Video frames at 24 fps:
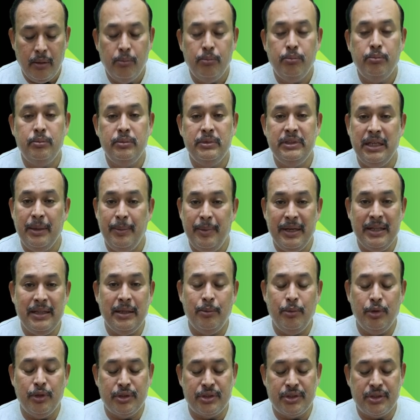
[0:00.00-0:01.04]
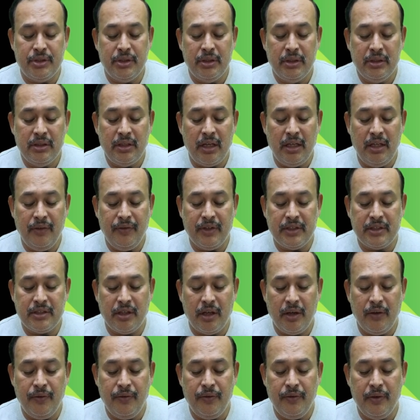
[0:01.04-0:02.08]
debit in the books 31st
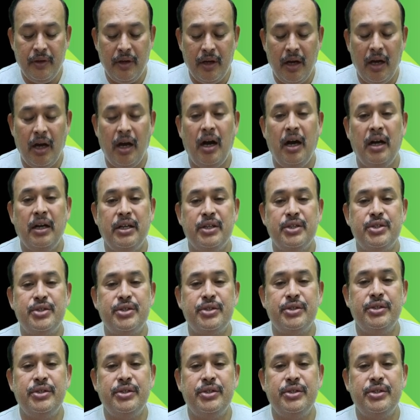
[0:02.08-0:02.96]
of August.